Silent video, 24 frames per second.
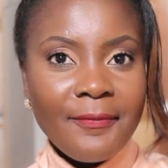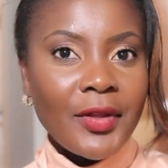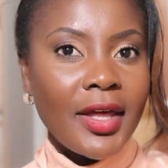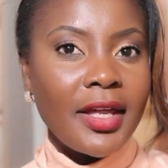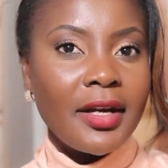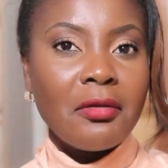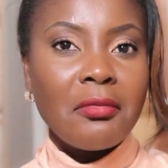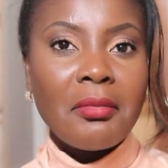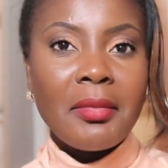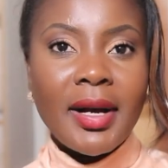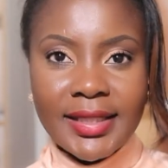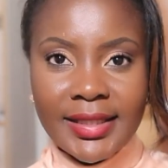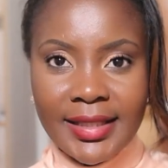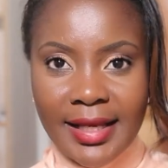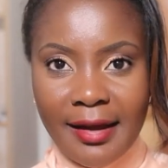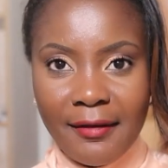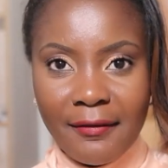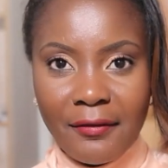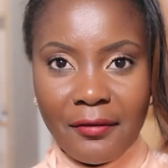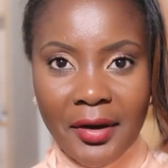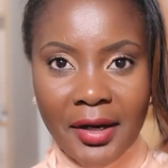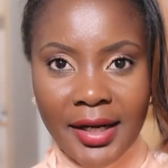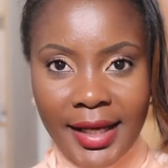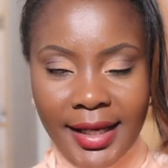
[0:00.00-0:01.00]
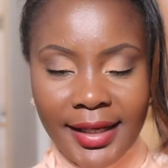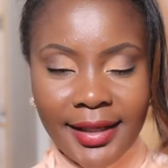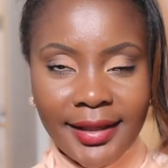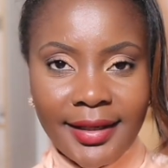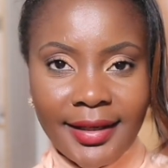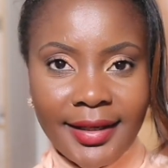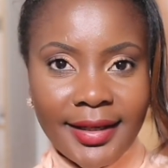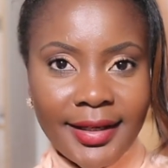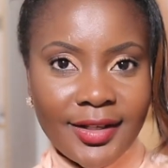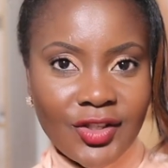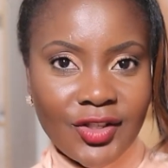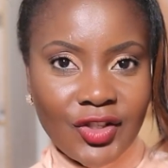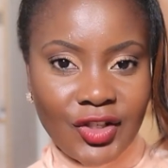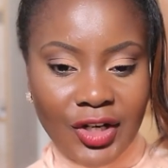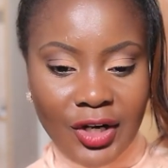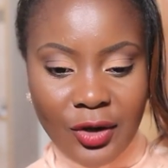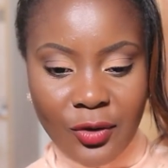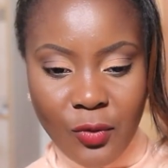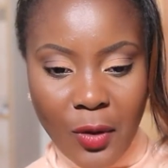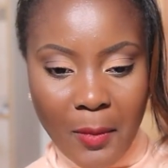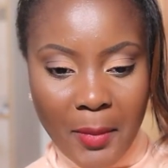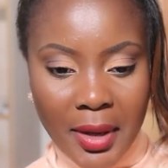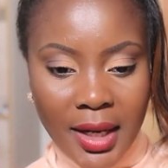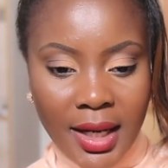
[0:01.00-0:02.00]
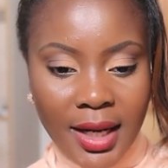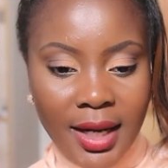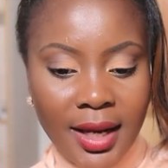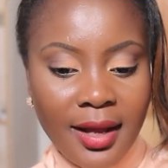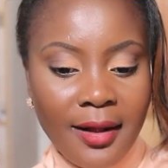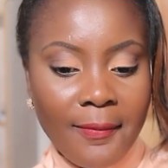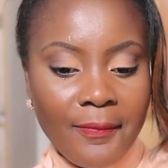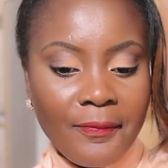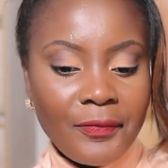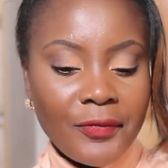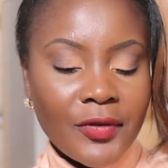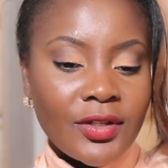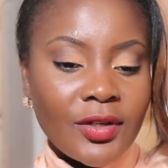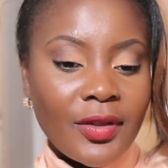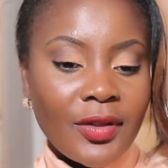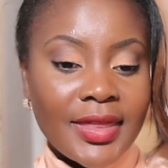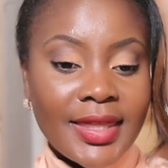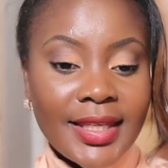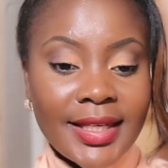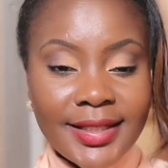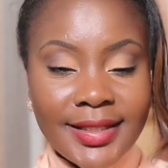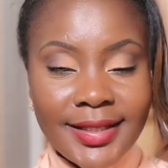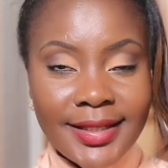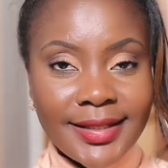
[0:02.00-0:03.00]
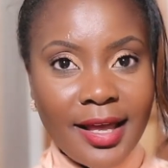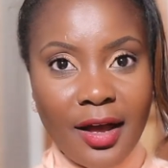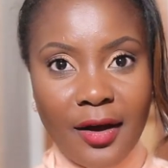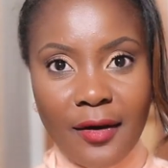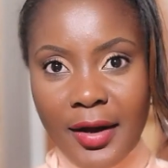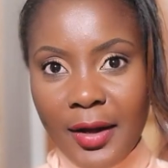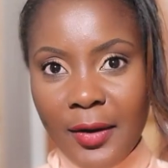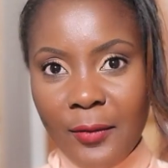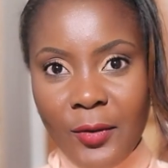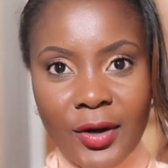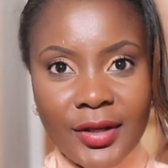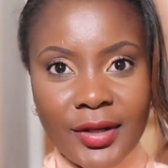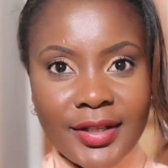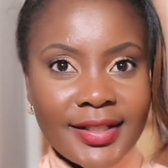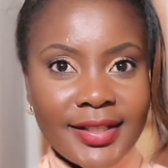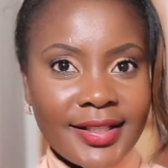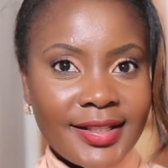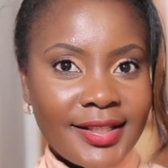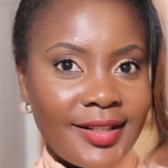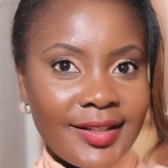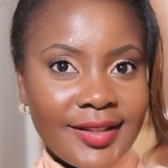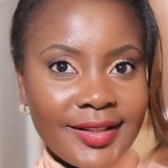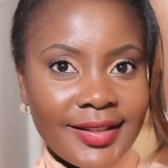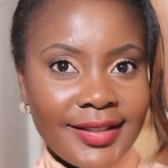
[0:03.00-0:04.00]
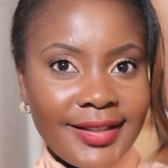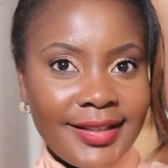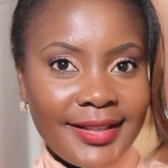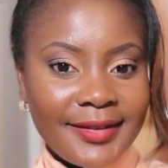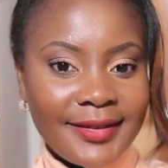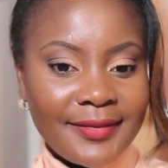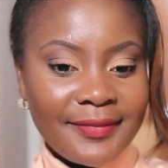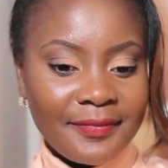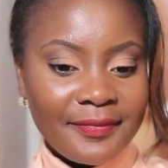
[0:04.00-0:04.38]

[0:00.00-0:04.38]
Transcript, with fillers: and a must-have for an elegant and chic woman. So this is how I wore this look.